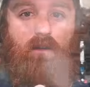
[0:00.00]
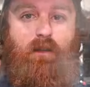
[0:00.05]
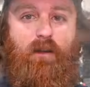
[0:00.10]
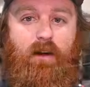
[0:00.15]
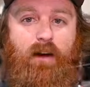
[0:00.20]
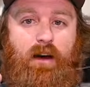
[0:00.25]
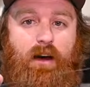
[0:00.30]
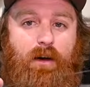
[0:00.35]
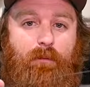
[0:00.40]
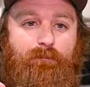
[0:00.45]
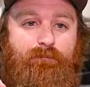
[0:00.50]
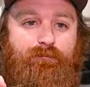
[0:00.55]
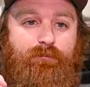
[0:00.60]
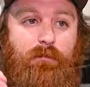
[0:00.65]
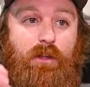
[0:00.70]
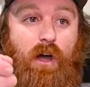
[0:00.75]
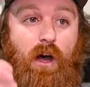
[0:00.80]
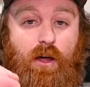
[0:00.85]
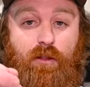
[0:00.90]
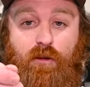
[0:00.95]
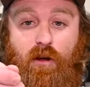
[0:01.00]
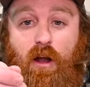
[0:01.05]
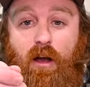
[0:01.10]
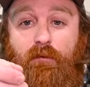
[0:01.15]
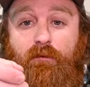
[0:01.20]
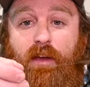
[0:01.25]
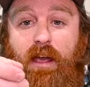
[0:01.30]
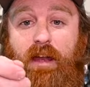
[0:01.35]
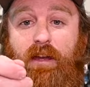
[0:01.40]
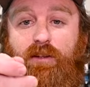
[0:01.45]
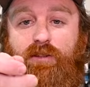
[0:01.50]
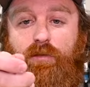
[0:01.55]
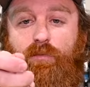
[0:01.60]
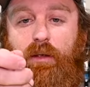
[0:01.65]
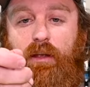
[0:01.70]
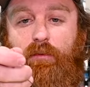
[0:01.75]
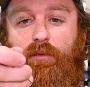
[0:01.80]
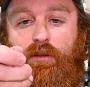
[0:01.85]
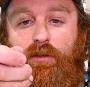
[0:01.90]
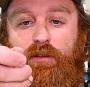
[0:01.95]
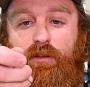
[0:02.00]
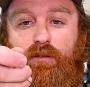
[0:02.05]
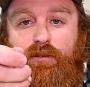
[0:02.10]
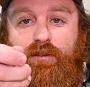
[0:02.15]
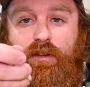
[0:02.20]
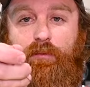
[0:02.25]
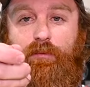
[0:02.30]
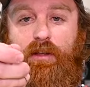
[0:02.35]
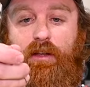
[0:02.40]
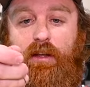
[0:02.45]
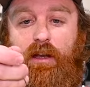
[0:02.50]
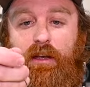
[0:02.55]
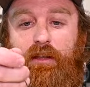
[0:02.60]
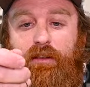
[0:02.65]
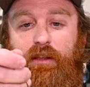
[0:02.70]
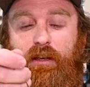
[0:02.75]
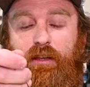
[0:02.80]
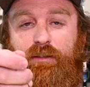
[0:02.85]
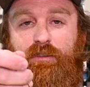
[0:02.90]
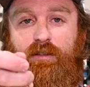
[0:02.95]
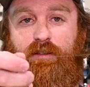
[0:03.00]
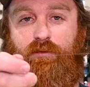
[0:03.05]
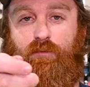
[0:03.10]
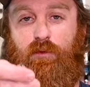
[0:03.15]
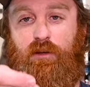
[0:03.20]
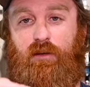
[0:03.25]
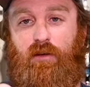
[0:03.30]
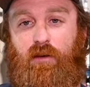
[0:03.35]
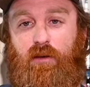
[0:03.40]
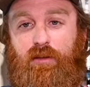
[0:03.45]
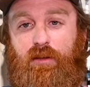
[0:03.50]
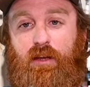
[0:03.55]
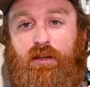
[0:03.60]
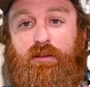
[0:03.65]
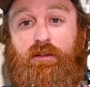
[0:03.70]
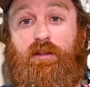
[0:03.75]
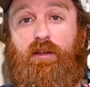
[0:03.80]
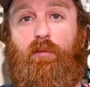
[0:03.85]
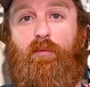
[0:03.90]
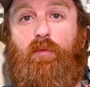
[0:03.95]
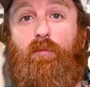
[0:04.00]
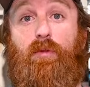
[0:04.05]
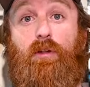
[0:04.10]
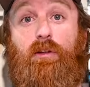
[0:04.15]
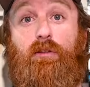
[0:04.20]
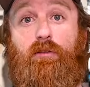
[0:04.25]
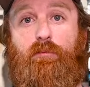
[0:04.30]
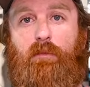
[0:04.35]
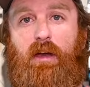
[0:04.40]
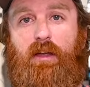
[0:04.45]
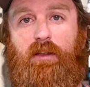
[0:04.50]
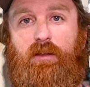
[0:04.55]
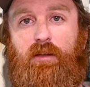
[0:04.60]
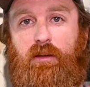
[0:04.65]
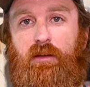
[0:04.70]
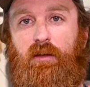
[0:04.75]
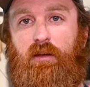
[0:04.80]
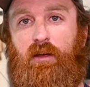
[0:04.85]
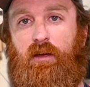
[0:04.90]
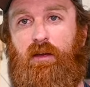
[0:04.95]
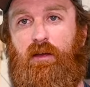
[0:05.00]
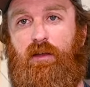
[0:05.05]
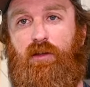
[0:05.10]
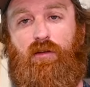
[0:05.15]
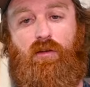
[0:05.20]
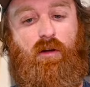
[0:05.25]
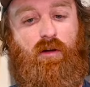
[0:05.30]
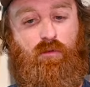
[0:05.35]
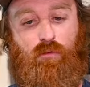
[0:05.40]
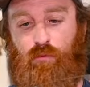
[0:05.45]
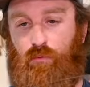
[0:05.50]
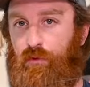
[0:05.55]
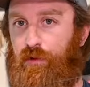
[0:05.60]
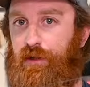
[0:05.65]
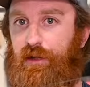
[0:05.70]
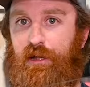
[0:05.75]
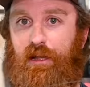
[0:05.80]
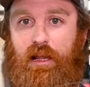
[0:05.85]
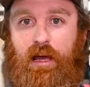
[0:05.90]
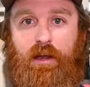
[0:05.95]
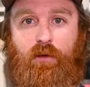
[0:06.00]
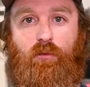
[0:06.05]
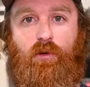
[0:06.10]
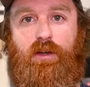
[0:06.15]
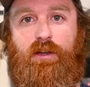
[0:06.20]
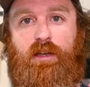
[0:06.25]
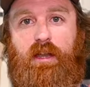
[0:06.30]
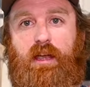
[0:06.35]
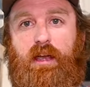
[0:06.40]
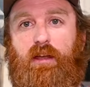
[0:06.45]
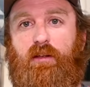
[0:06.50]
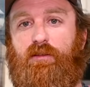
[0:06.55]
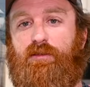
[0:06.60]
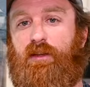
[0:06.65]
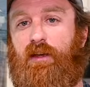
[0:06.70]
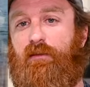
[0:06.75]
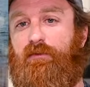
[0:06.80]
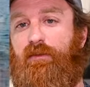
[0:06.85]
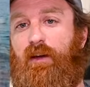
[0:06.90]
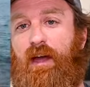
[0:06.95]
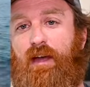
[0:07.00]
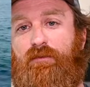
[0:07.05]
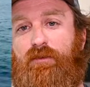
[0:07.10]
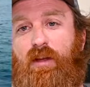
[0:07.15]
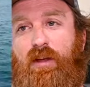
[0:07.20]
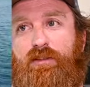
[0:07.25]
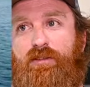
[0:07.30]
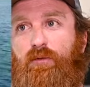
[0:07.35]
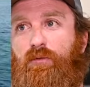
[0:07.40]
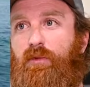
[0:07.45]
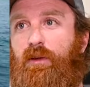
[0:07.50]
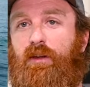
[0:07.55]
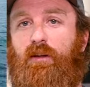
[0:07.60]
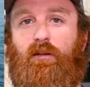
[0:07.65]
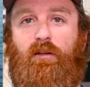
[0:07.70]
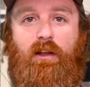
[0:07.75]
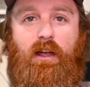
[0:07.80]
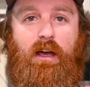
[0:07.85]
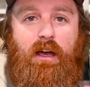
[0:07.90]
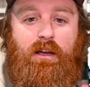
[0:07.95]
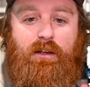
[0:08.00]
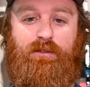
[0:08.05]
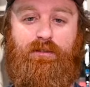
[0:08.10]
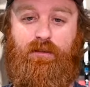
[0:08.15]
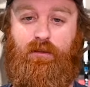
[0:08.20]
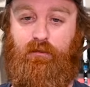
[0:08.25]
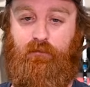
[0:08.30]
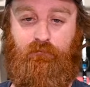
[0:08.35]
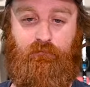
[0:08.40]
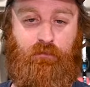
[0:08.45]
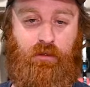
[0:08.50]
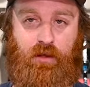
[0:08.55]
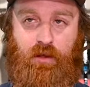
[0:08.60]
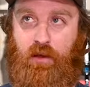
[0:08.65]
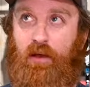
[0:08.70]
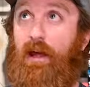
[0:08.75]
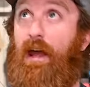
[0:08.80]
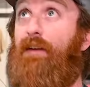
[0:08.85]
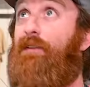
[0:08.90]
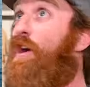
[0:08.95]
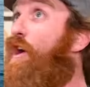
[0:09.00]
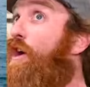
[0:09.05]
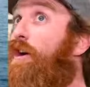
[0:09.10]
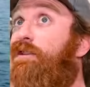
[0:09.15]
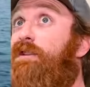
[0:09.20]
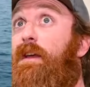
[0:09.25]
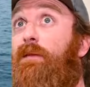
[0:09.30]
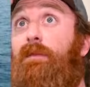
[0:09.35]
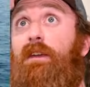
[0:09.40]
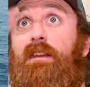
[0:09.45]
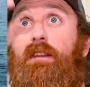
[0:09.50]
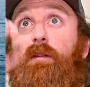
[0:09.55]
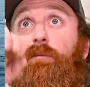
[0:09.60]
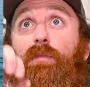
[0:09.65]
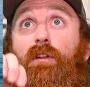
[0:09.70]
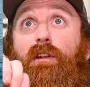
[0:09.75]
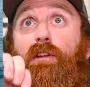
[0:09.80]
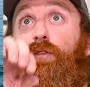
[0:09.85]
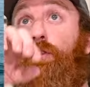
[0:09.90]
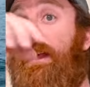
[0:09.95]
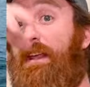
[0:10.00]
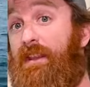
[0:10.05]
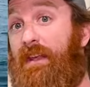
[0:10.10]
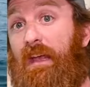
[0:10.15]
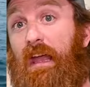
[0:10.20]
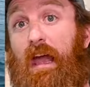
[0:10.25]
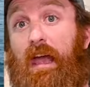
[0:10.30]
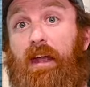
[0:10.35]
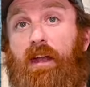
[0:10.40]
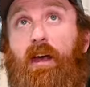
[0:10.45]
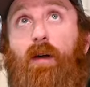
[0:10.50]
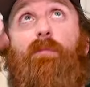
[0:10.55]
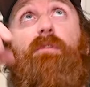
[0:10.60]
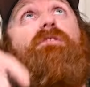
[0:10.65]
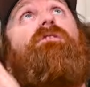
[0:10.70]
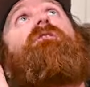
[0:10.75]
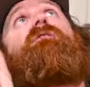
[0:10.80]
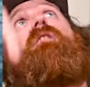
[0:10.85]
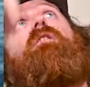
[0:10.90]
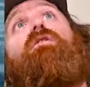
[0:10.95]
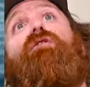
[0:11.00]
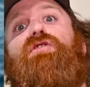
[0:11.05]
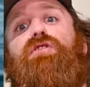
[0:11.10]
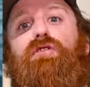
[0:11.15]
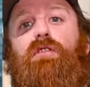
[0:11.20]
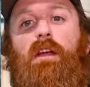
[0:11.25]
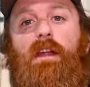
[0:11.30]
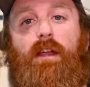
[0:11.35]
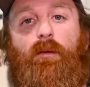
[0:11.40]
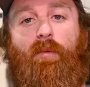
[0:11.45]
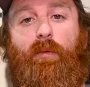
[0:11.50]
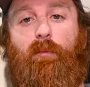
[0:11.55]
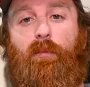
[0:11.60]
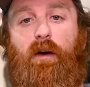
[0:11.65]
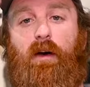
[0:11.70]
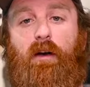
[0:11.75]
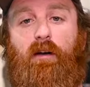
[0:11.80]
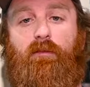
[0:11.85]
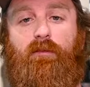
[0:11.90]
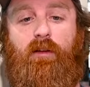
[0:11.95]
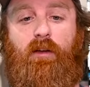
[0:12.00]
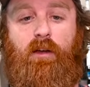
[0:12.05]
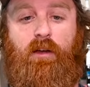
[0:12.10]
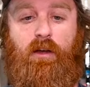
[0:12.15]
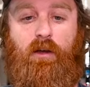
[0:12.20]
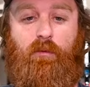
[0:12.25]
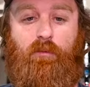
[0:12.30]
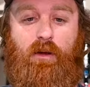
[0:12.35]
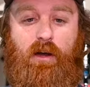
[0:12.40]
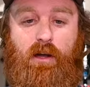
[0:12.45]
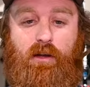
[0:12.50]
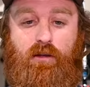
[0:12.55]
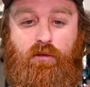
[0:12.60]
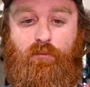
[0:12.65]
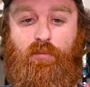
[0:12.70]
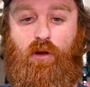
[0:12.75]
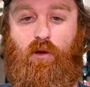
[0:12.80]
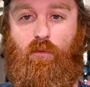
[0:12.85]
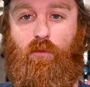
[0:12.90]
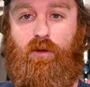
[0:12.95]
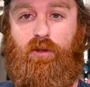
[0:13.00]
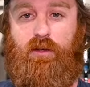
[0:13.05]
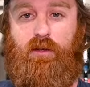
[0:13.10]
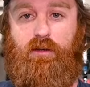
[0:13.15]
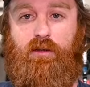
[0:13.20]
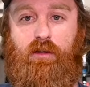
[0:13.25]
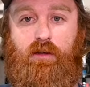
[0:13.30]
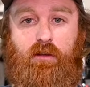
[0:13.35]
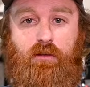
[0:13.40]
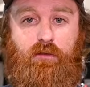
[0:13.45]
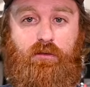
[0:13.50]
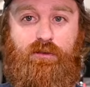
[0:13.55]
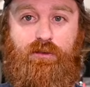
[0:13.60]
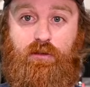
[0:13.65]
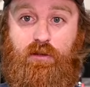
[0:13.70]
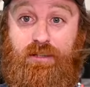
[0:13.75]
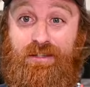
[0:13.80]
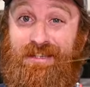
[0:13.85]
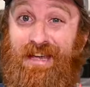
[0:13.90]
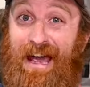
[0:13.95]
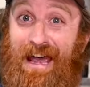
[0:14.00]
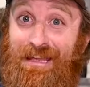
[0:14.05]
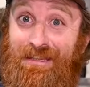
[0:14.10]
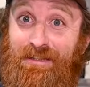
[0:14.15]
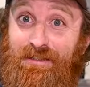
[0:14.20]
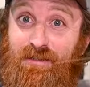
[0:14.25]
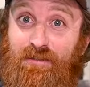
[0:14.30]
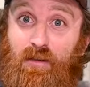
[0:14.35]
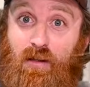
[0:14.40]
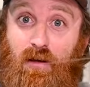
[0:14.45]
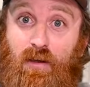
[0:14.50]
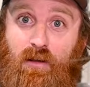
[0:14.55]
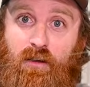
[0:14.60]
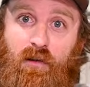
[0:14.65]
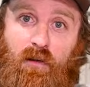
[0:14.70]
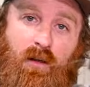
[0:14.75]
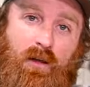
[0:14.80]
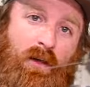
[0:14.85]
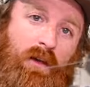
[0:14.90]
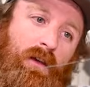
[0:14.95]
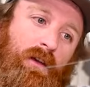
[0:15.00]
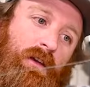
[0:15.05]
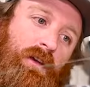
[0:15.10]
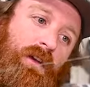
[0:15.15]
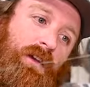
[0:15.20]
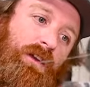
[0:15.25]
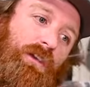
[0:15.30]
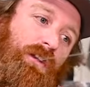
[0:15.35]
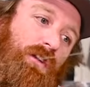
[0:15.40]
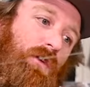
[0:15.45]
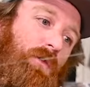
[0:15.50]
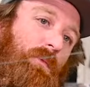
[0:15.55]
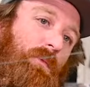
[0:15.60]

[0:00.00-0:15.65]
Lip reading: The other advantage to be able to do something like this is we call it like the double balloon method. You're on a really light wind day, there's like 5 knots of wind or less, and having a hard time getting the balloon and the kite up, it's just going straight up above. Behind your boat, what you could do is you could tie this knot, go